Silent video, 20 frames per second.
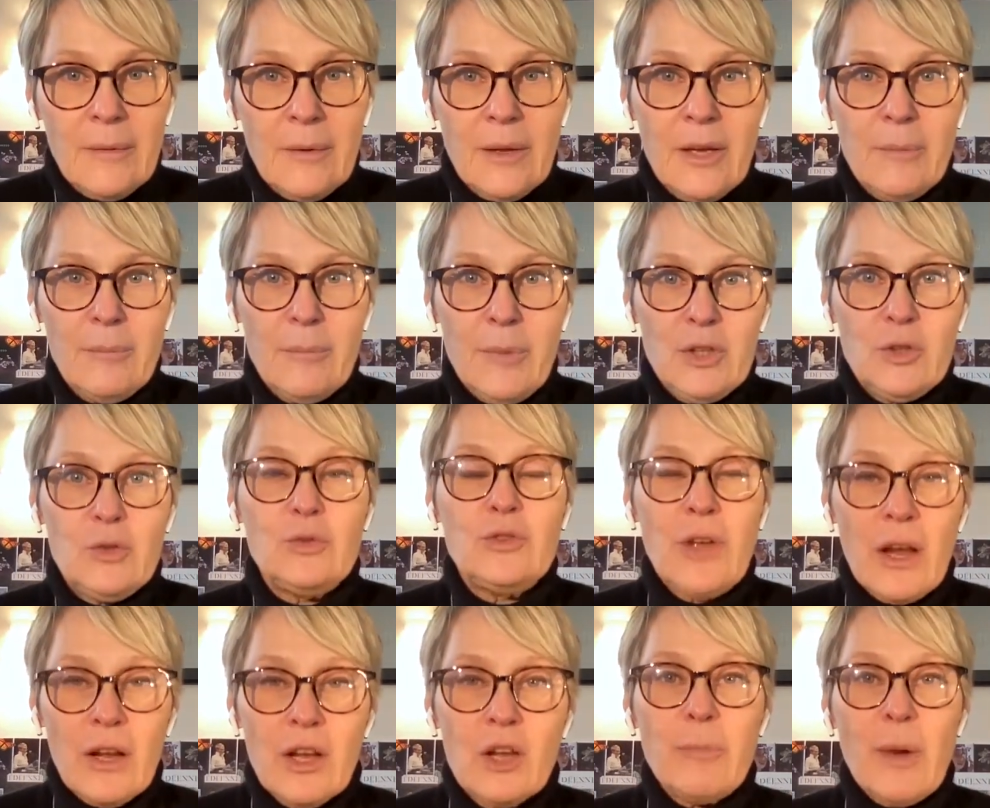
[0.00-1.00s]
but to
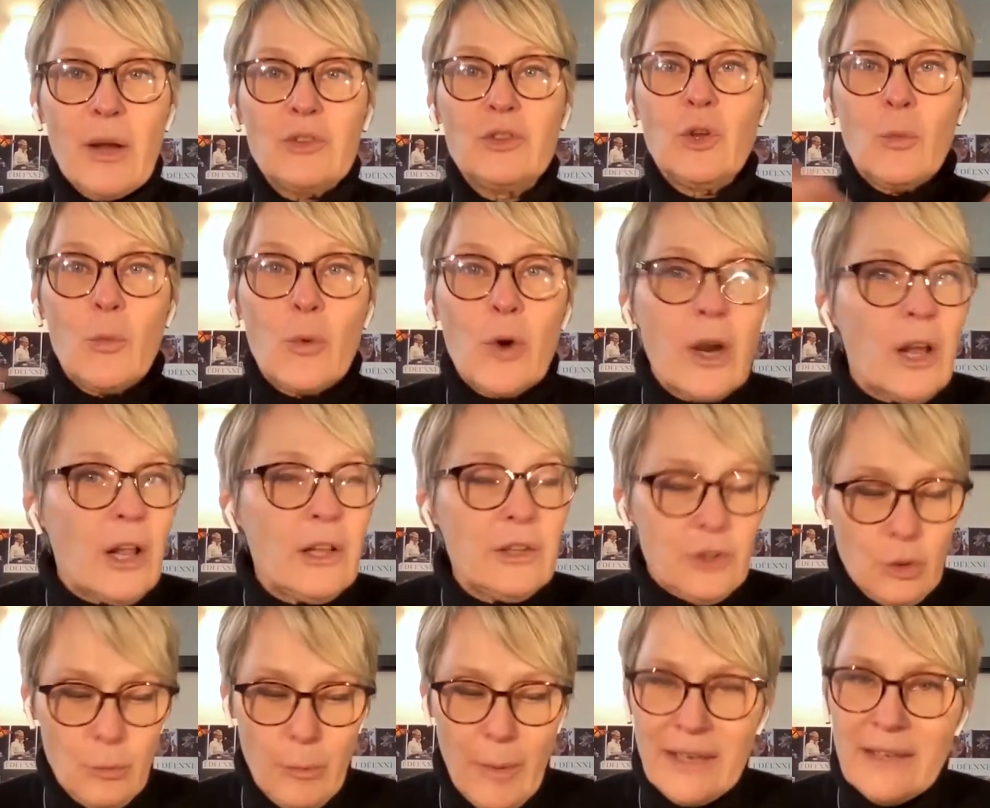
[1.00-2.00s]
talk about the
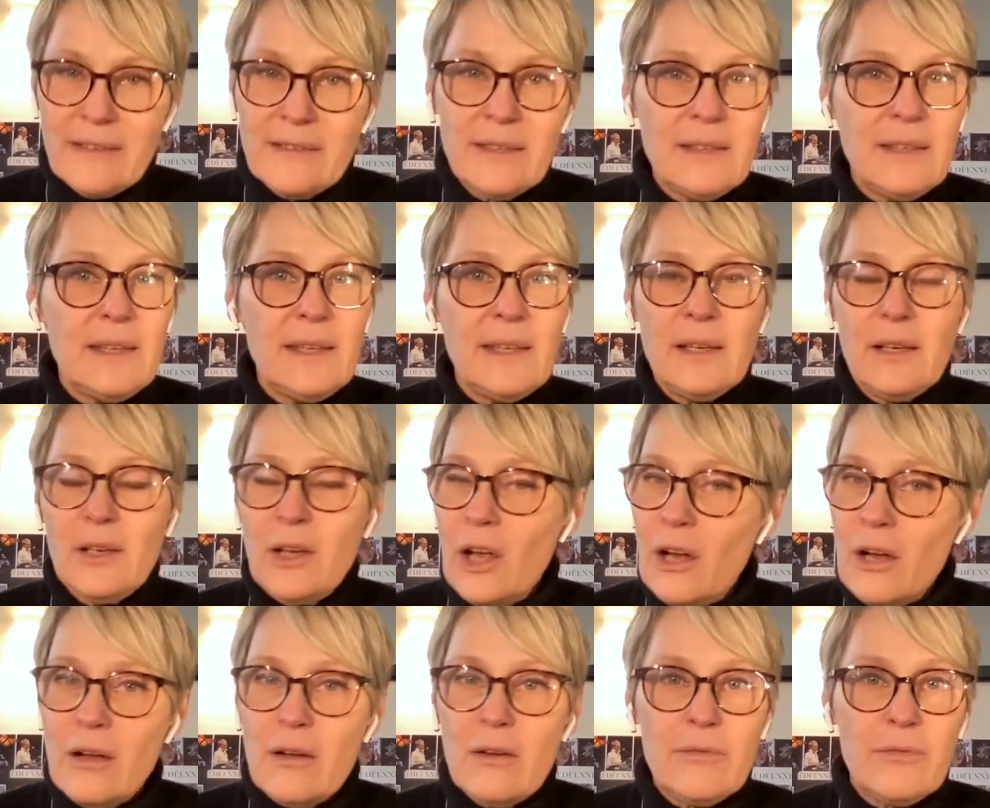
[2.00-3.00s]
world, humanity,
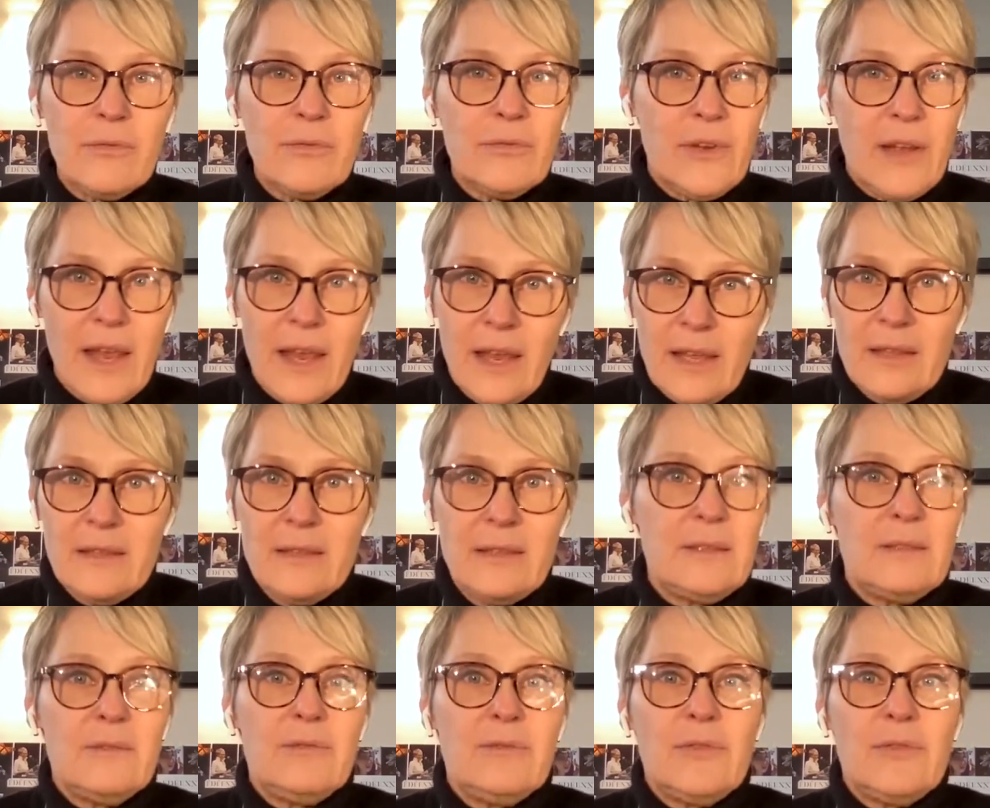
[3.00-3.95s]
love, hate,